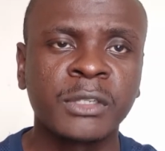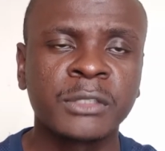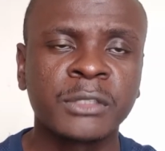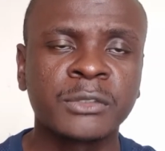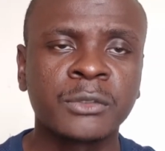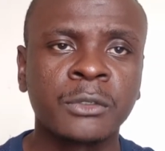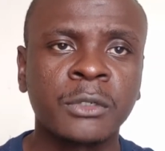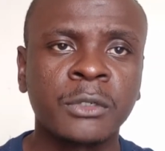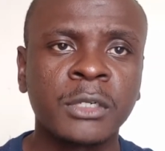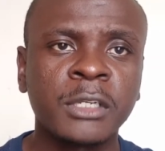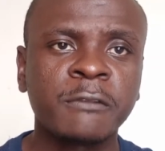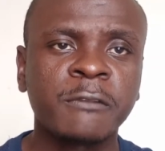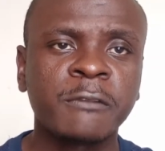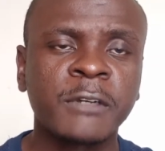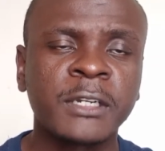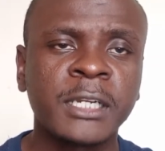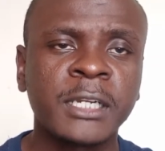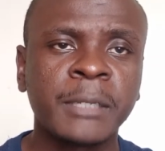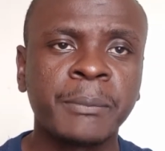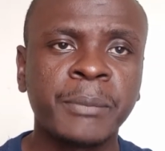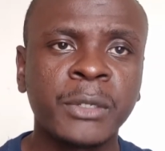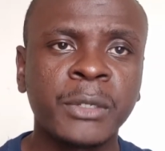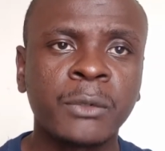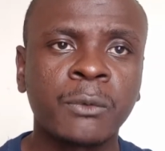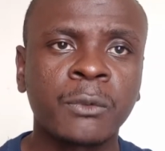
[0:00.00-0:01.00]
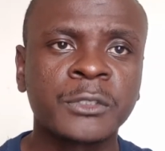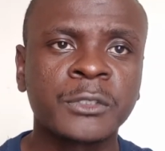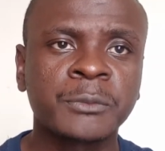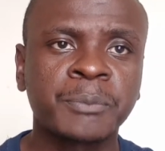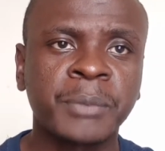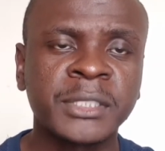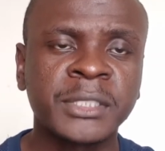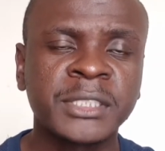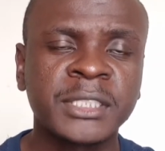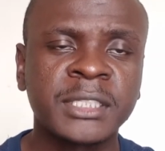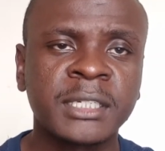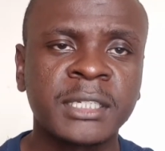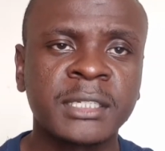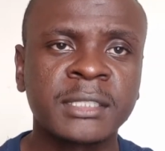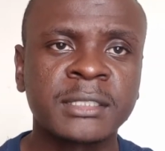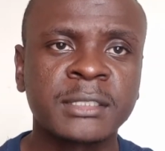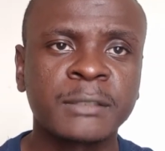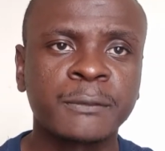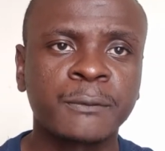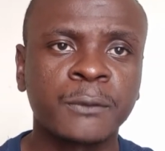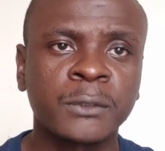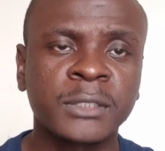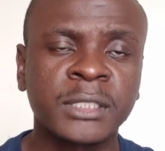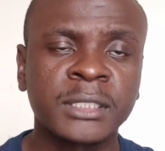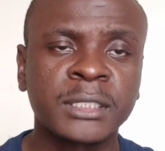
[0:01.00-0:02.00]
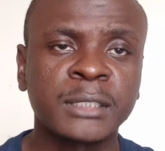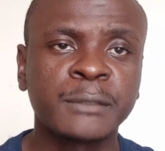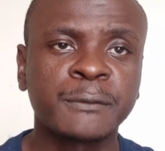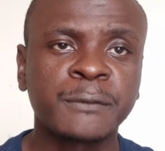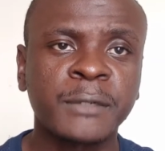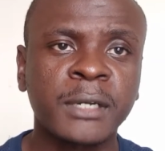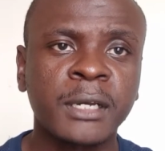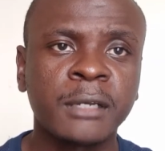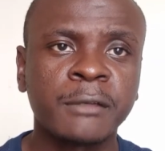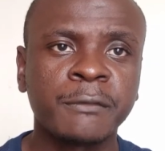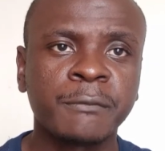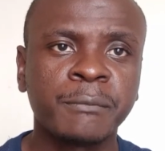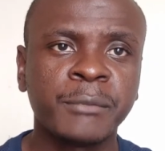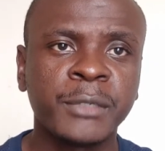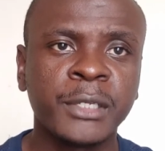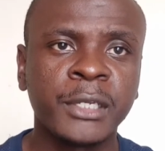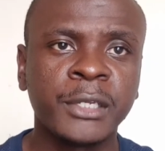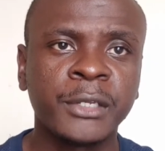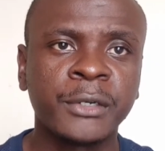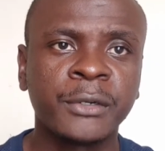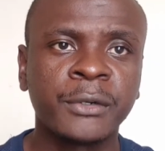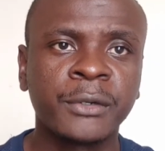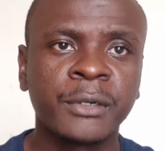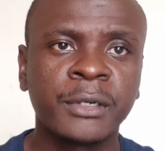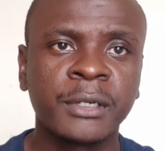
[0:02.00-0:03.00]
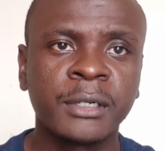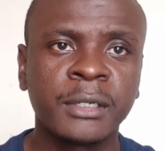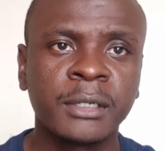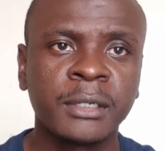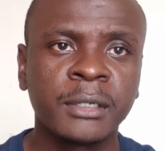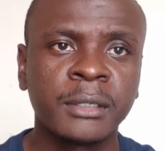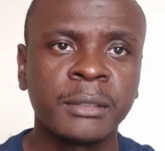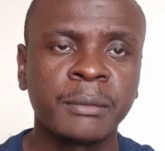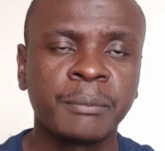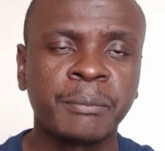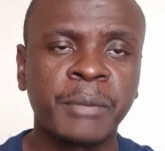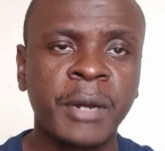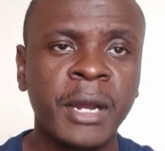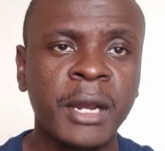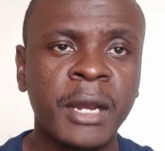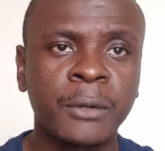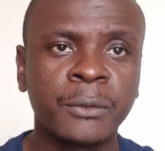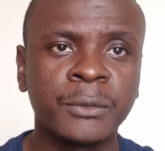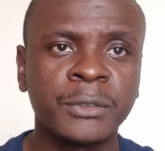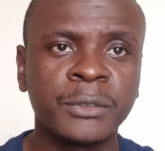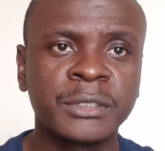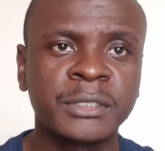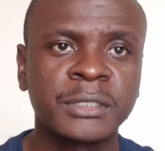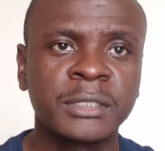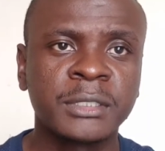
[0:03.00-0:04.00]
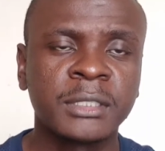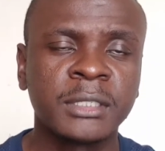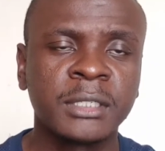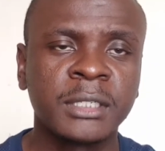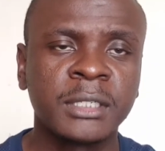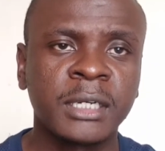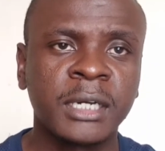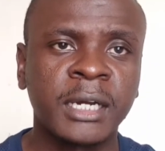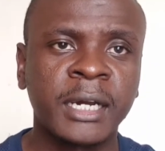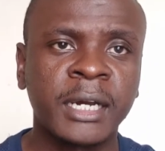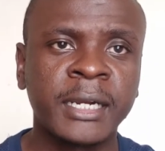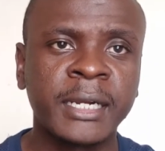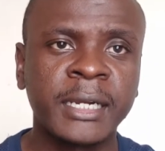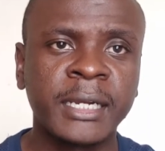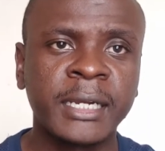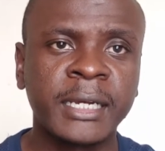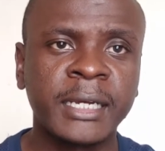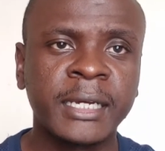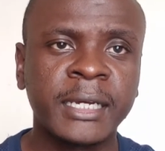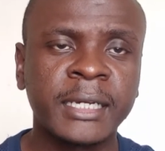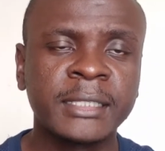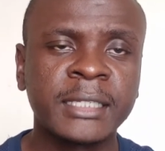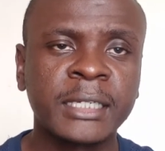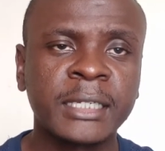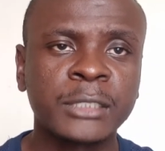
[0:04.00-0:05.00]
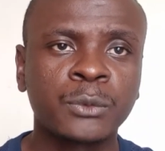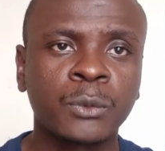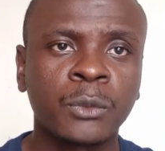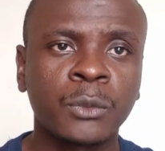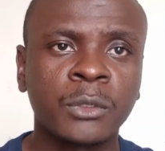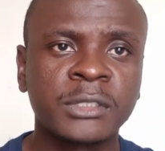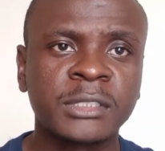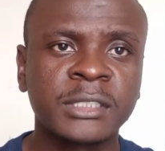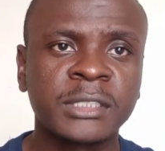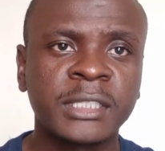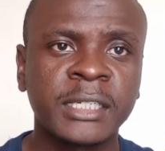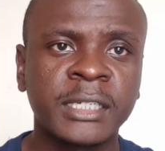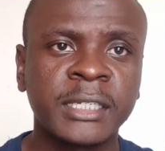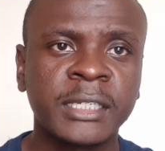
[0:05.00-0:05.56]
So Donny van de Beek was purchased for £35 million, and that was